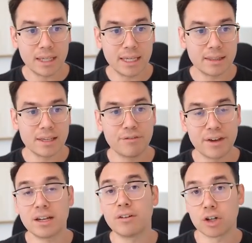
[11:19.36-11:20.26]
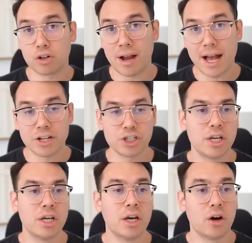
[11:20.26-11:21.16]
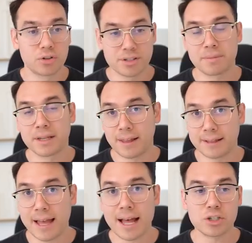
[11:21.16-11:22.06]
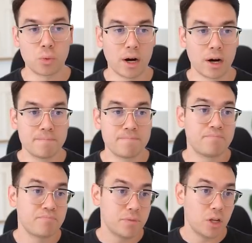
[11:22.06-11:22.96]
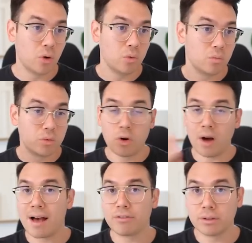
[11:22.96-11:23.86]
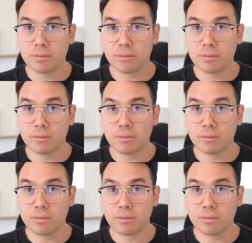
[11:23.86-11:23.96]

in the event of a crash or something like that, to where, you'll have,